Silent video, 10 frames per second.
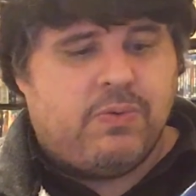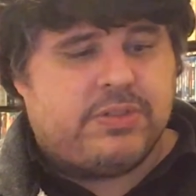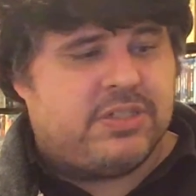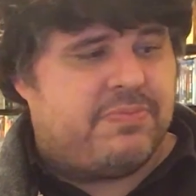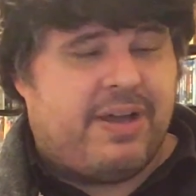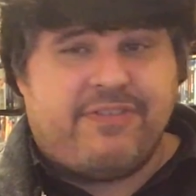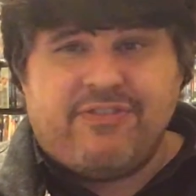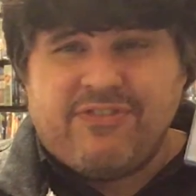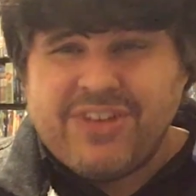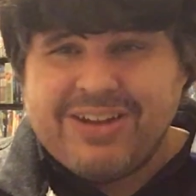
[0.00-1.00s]
which is my
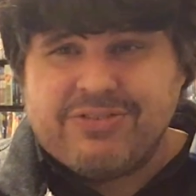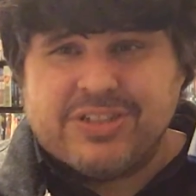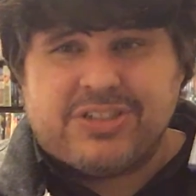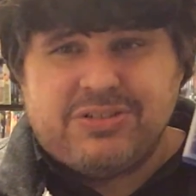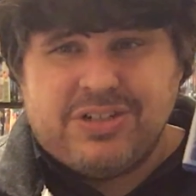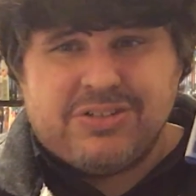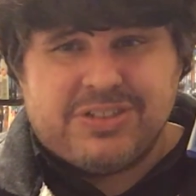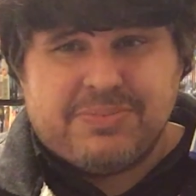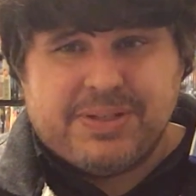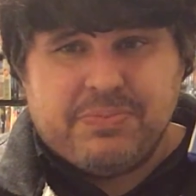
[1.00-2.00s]
favorite Studio
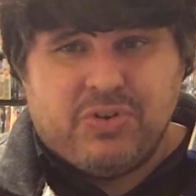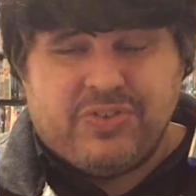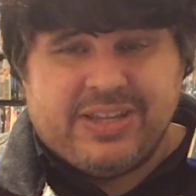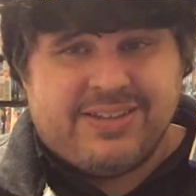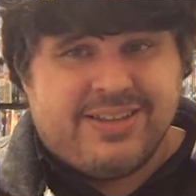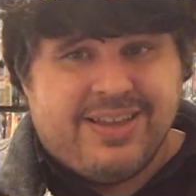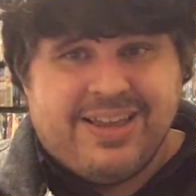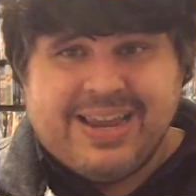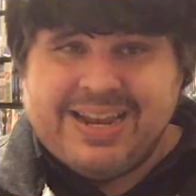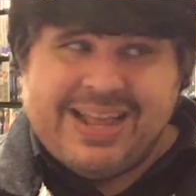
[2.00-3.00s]
Ghibli movie,
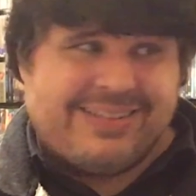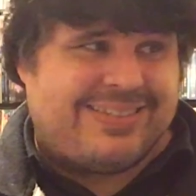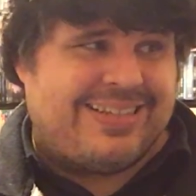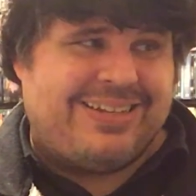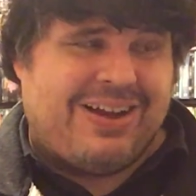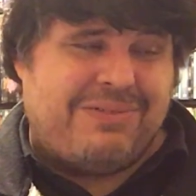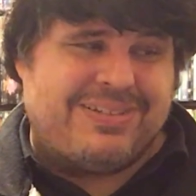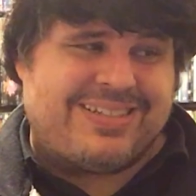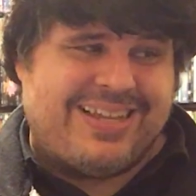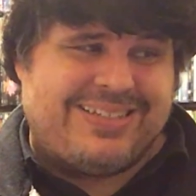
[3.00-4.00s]
And that's, you know, I
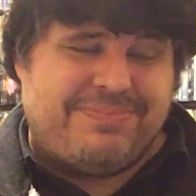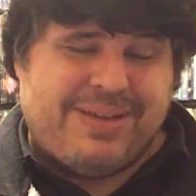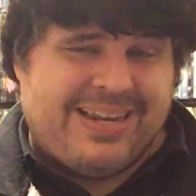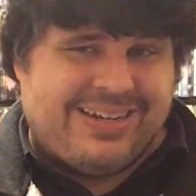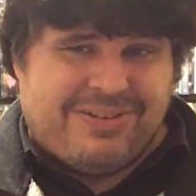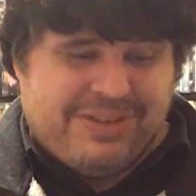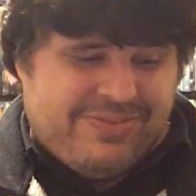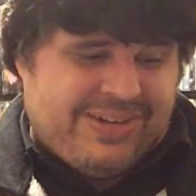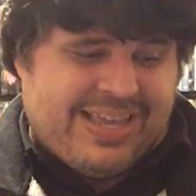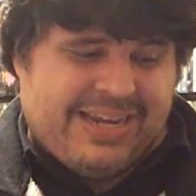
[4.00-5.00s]
was like debating on
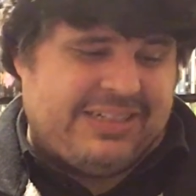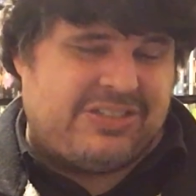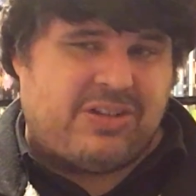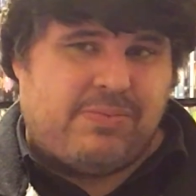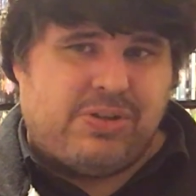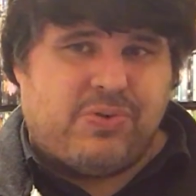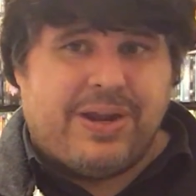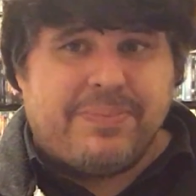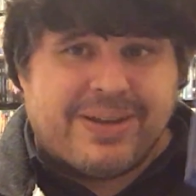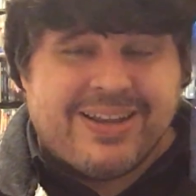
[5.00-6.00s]
even getting this on
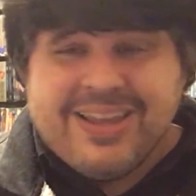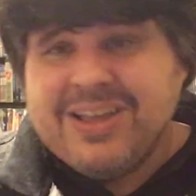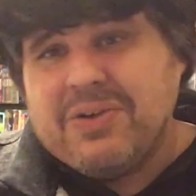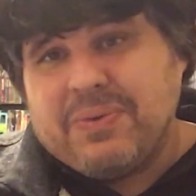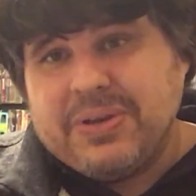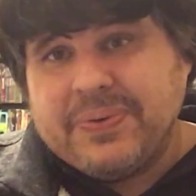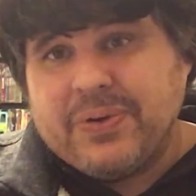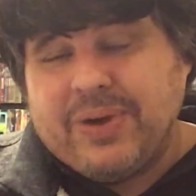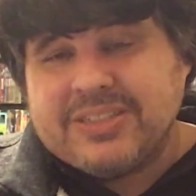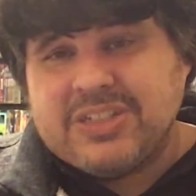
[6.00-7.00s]
Blu-ray, but when you want
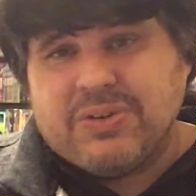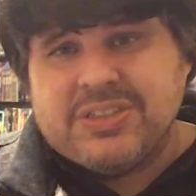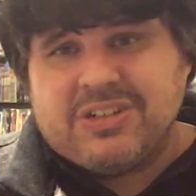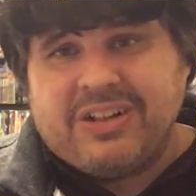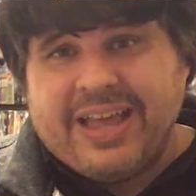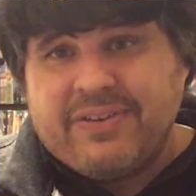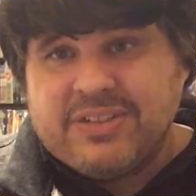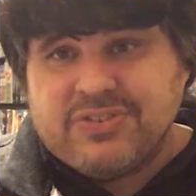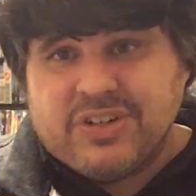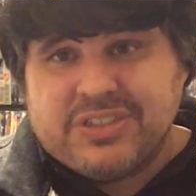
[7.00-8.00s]
to watch the original
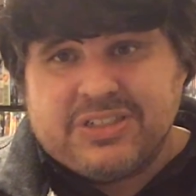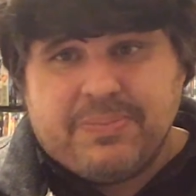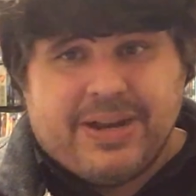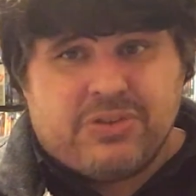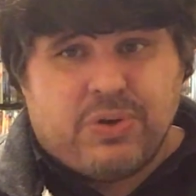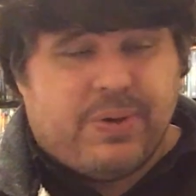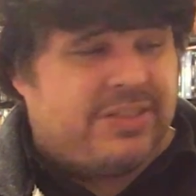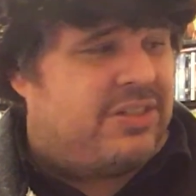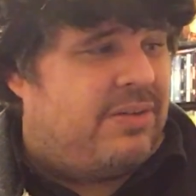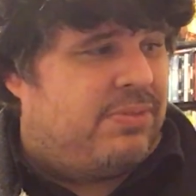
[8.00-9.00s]
language version, you might as well
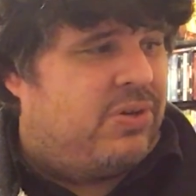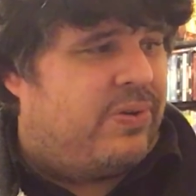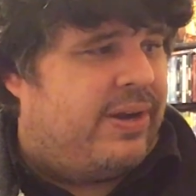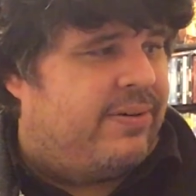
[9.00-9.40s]
watch it on Blu-ray,